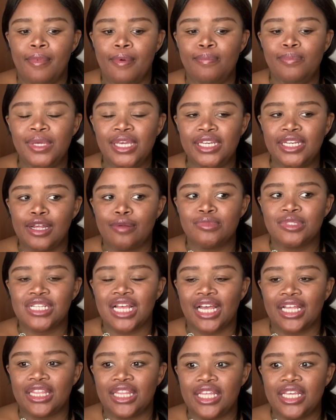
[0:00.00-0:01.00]
mediums
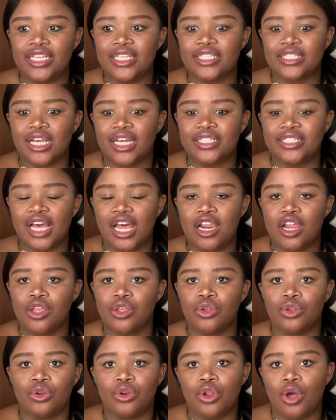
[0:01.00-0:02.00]
like these are telling
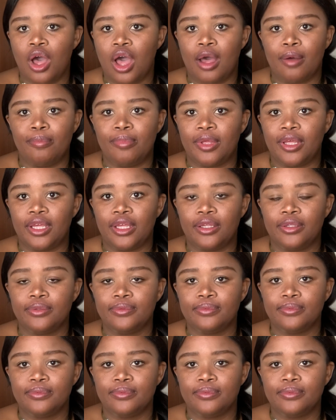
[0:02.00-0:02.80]
you not be.